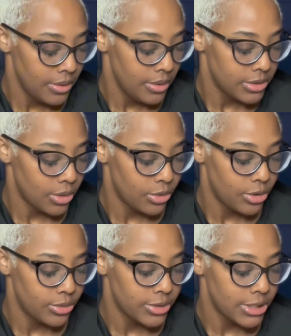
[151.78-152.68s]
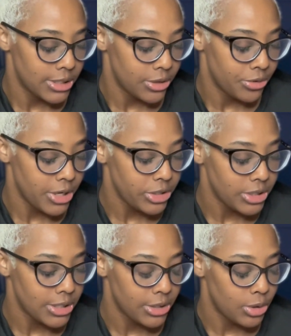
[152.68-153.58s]
So those
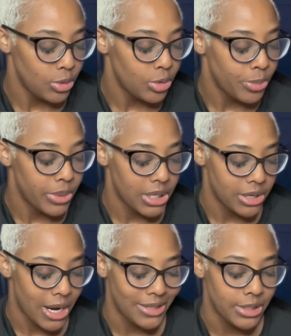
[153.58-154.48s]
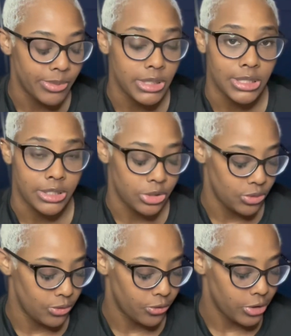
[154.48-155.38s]
considerations include, but are not limited
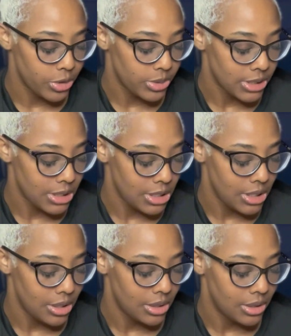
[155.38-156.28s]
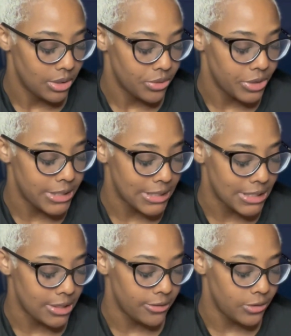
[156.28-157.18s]
to, frequency,
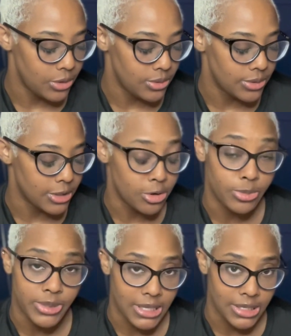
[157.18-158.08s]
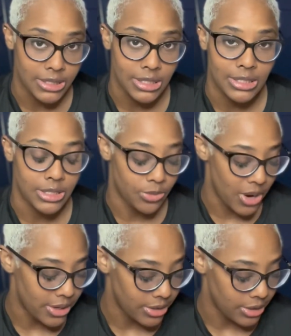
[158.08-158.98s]
recency of use, circumstances
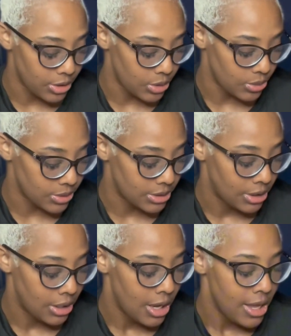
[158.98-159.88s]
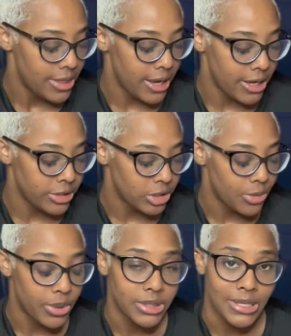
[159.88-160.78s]
surrounding the use, the age of the
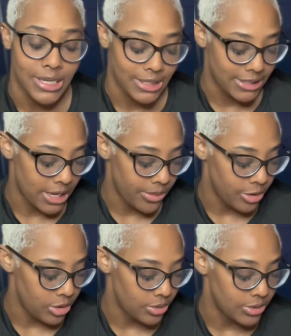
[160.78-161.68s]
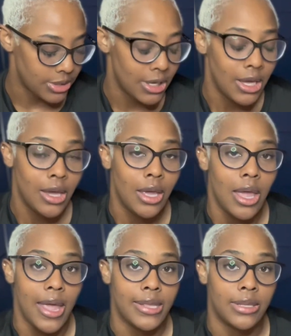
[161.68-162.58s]
person at the time of use,
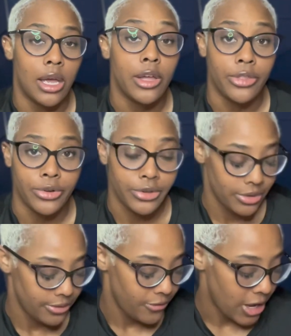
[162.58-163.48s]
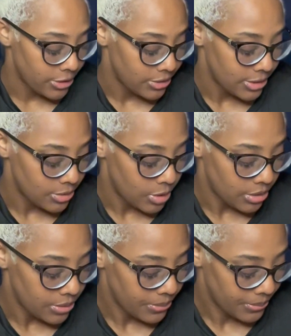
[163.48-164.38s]
and other factors as well.